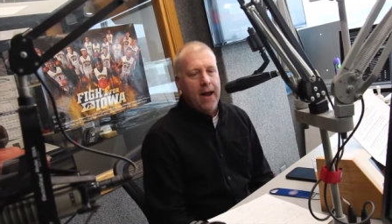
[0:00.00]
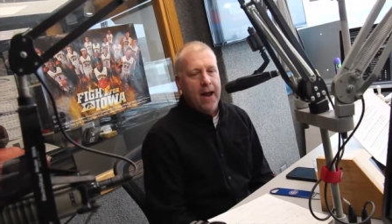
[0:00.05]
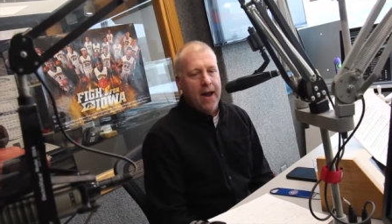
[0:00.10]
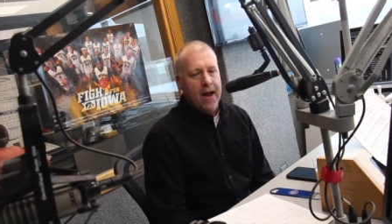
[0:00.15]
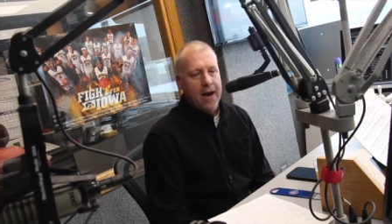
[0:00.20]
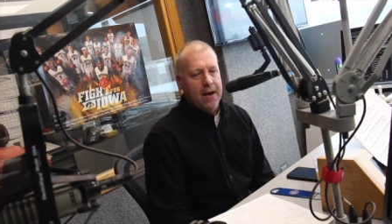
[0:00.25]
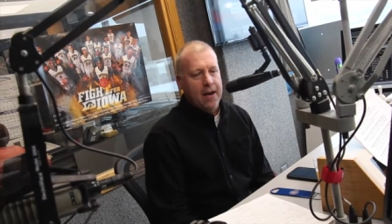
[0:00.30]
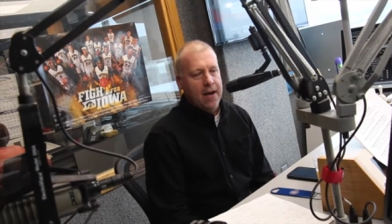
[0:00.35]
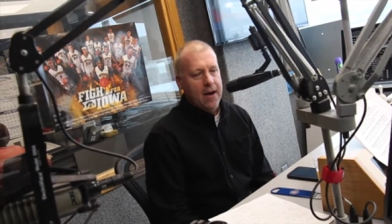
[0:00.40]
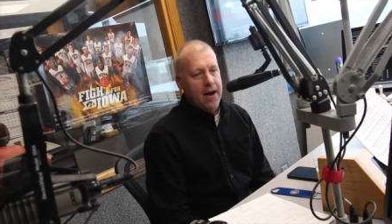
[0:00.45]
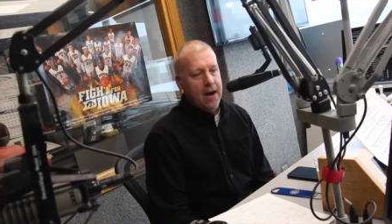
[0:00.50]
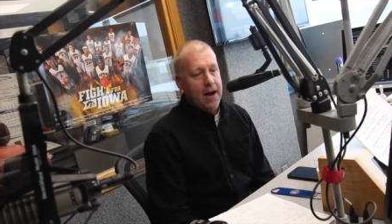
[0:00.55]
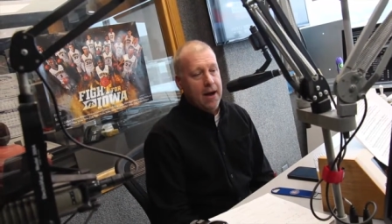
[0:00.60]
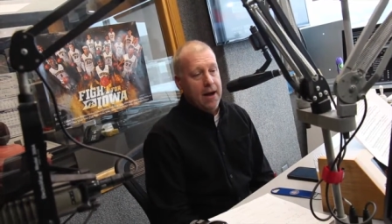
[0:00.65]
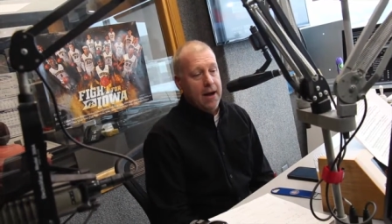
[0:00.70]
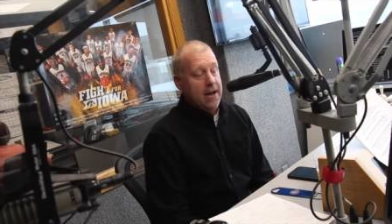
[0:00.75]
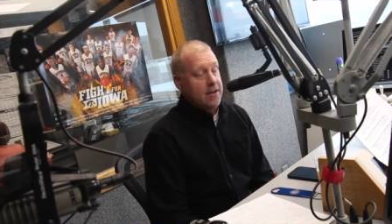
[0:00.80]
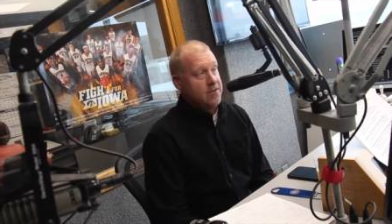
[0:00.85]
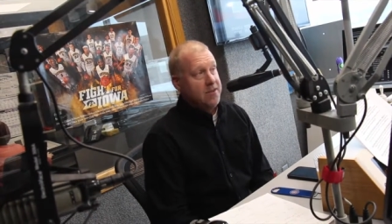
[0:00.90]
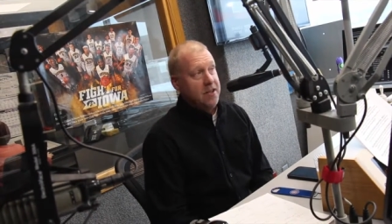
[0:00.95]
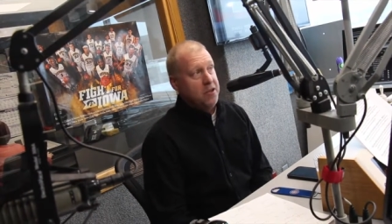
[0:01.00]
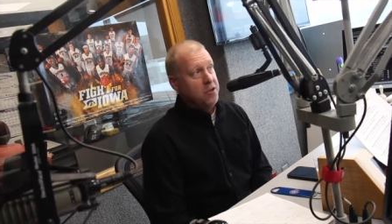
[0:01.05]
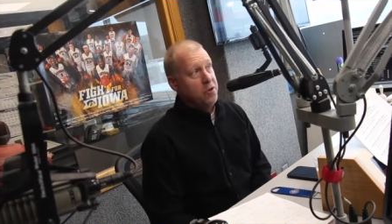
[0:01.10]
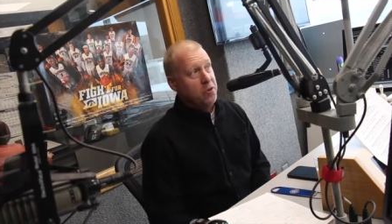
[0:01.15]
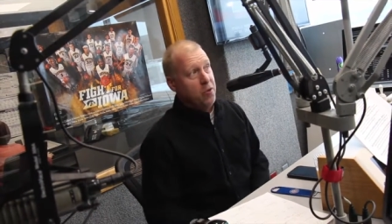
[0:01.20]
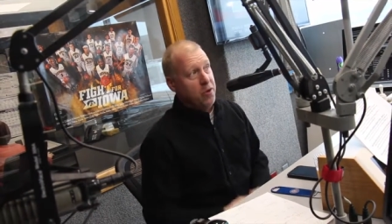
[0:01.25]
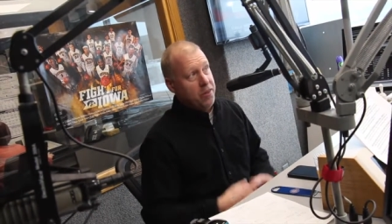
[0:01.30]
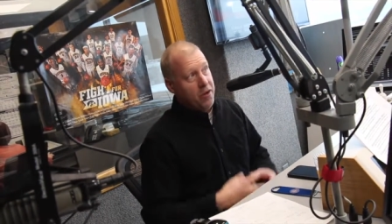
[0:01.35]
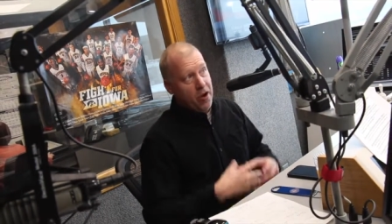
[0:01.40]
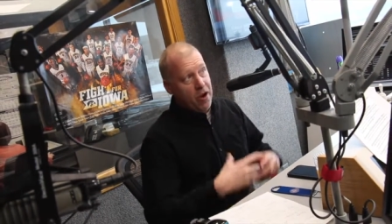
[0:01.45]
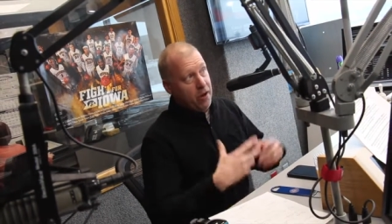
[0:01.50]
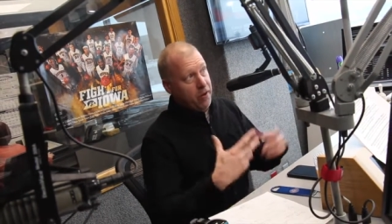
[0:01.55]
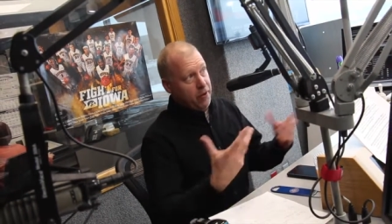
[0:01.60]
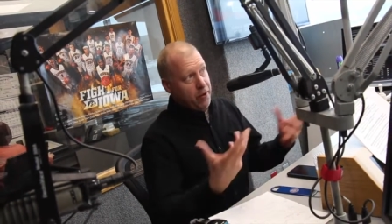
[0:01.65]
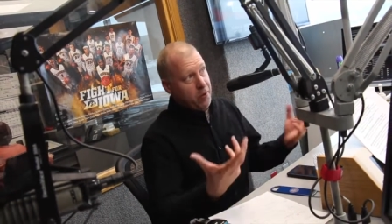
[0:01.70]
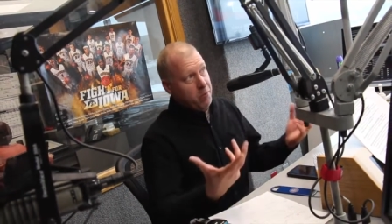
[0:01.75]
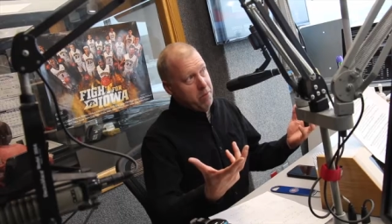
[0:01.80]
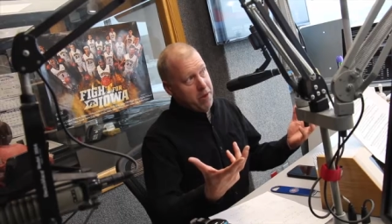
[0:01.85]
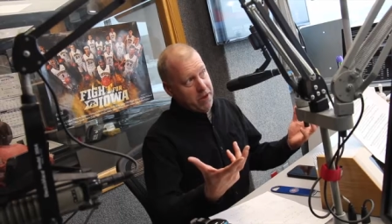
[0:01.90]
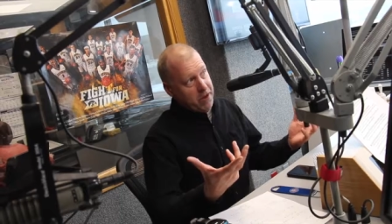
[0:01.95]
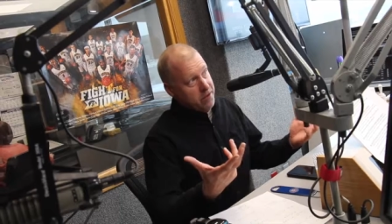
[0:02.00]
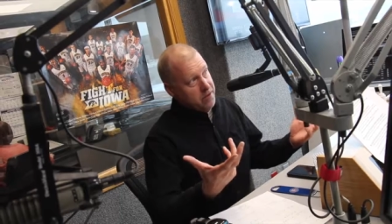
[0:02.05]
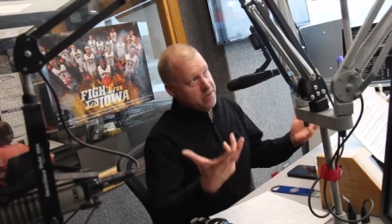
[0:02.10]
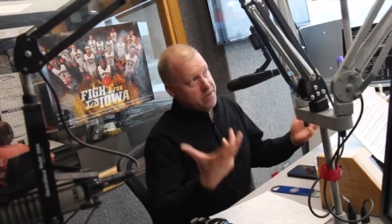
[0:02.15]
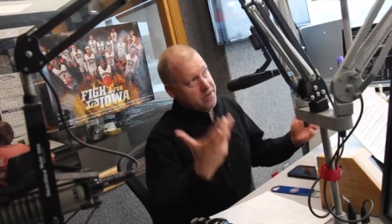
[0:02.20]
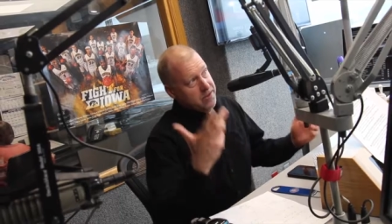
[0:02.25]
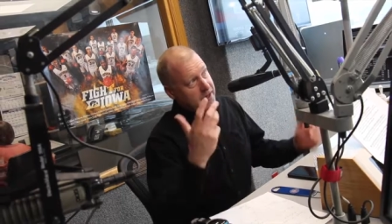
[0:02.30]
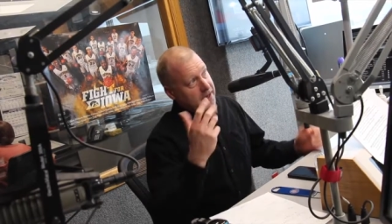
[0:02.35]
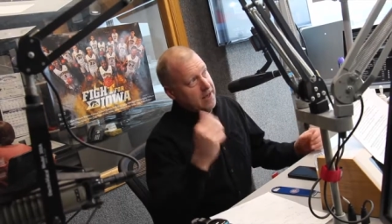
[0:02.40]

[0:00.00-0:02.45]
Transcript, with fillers: and uh, as they do with all their beers.